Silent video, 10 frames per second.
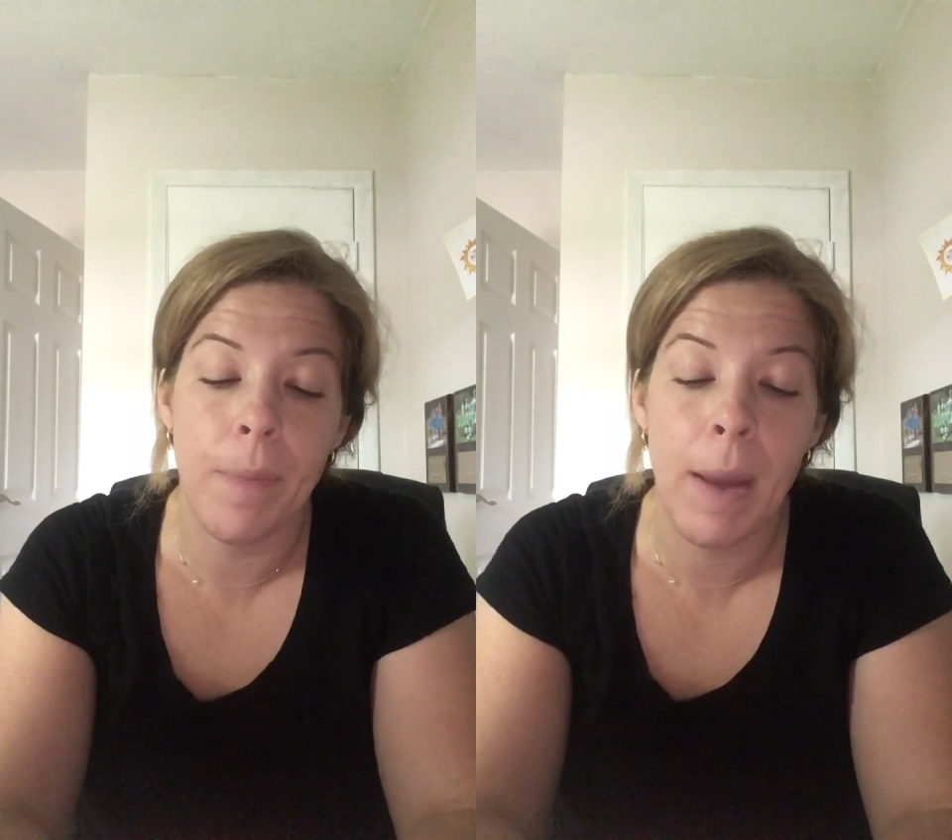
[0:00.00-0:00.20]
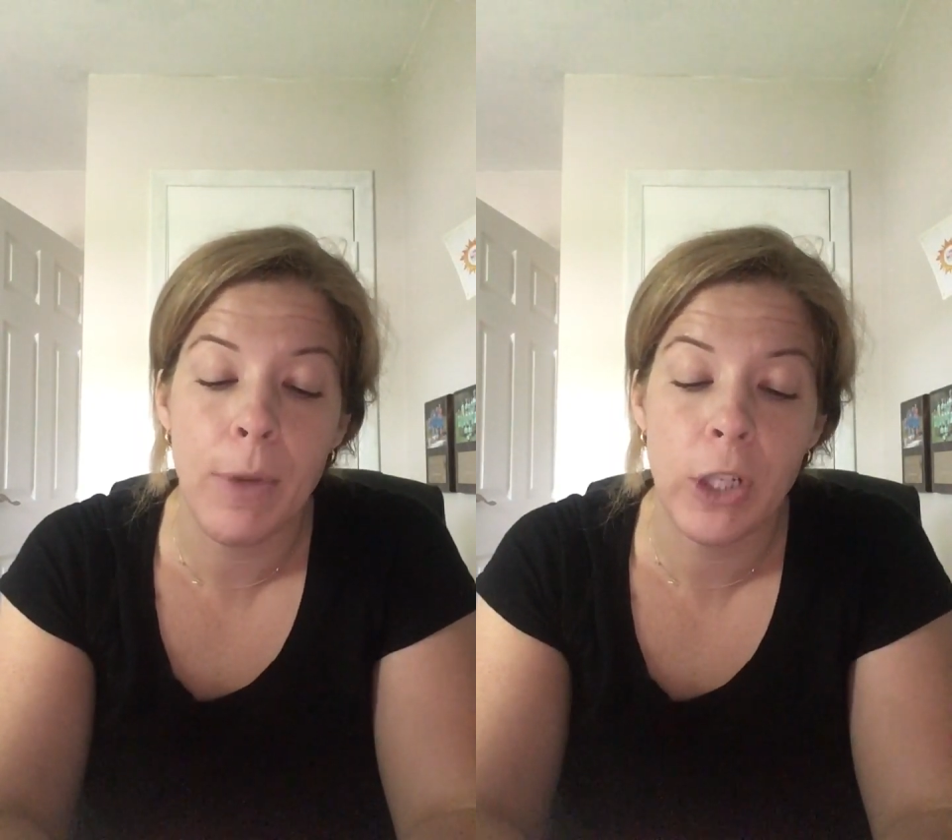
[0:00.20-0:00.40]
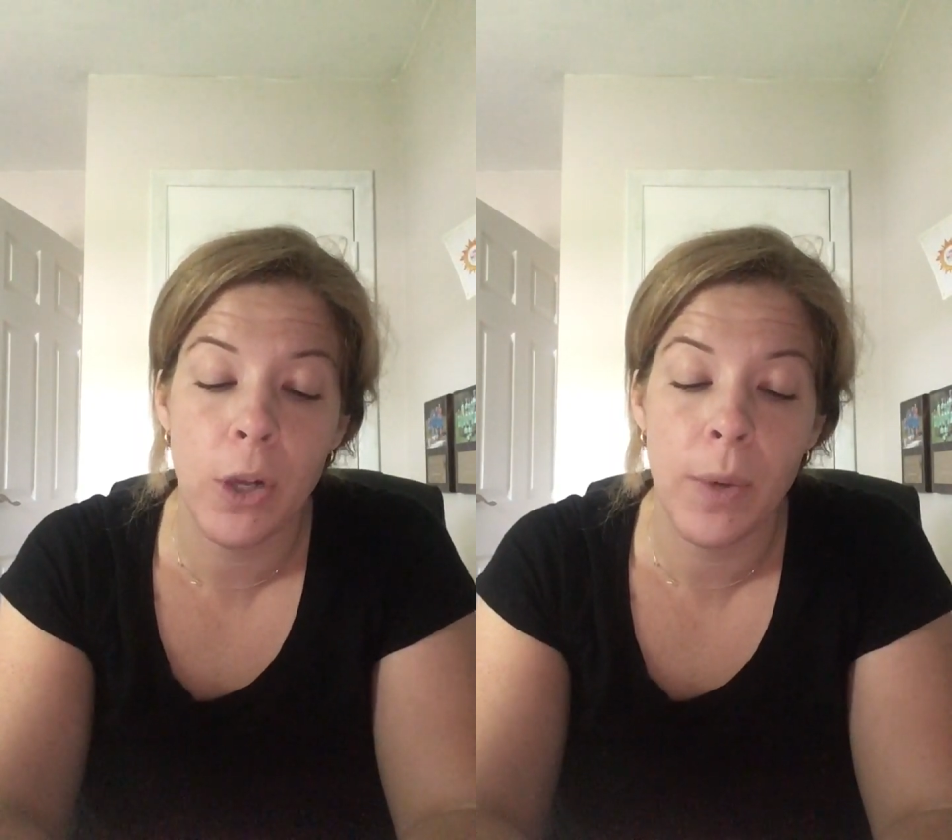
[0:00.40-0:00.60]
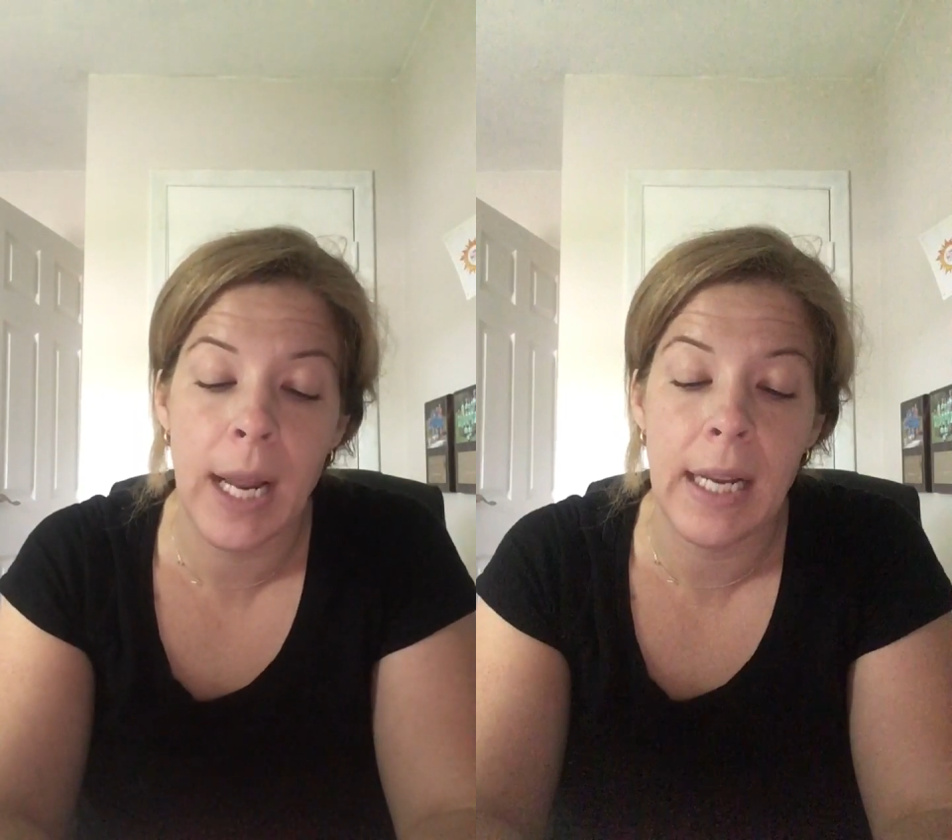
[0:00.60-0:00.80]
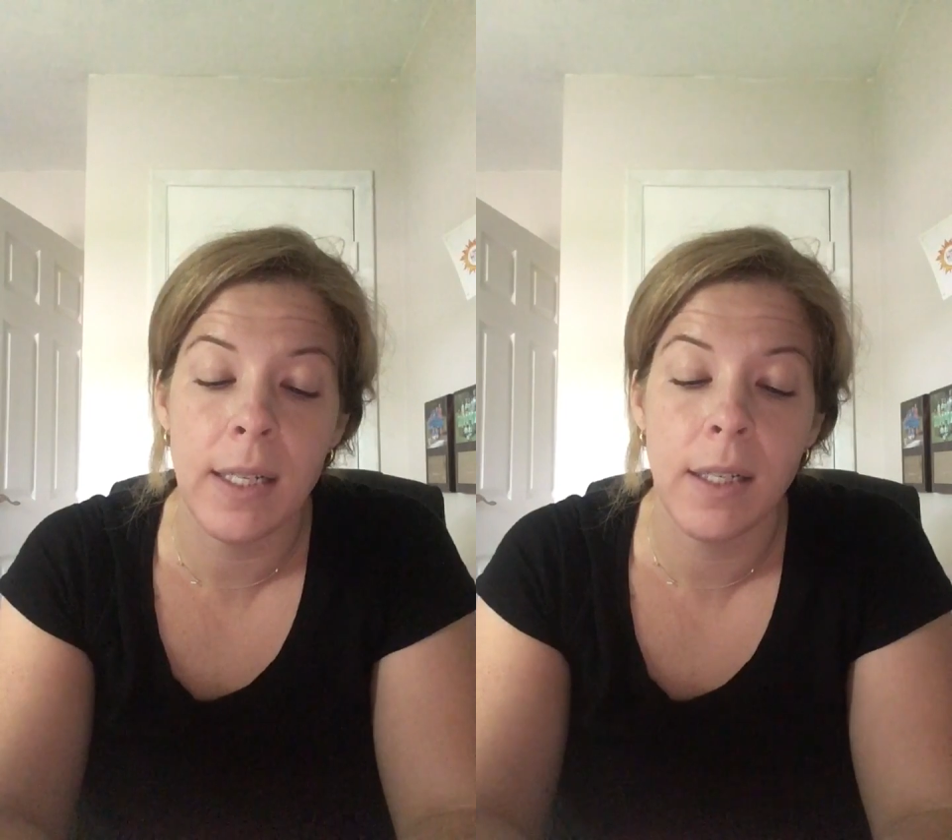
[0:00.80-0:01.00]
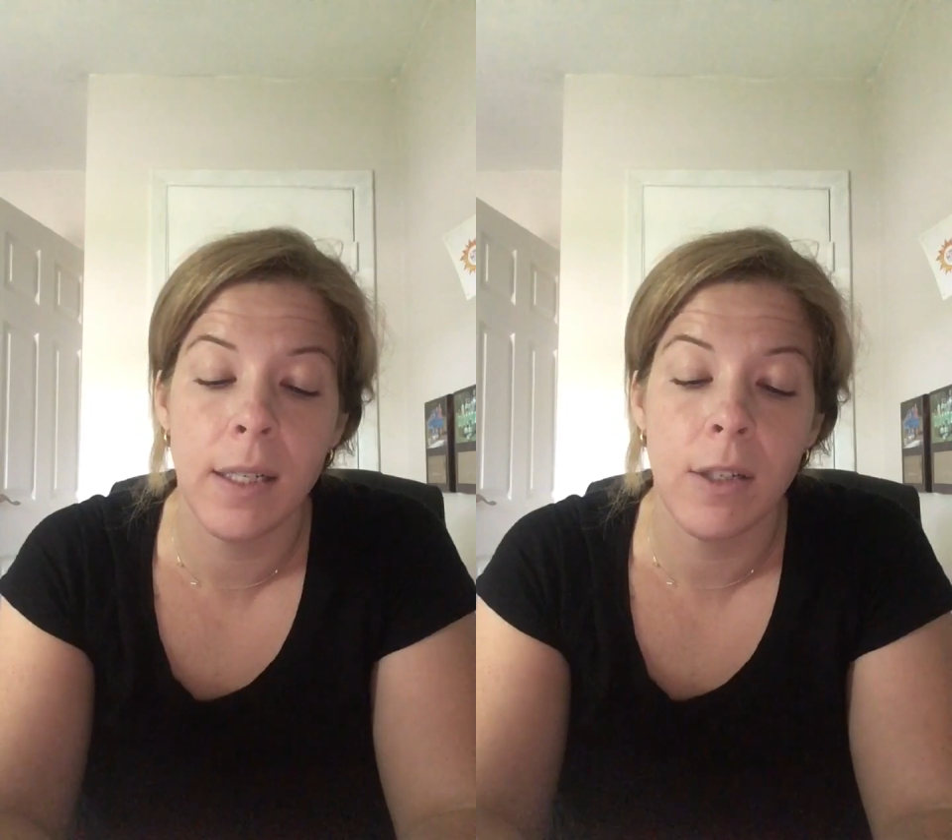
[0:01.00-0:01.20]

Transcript: Mom was so nice,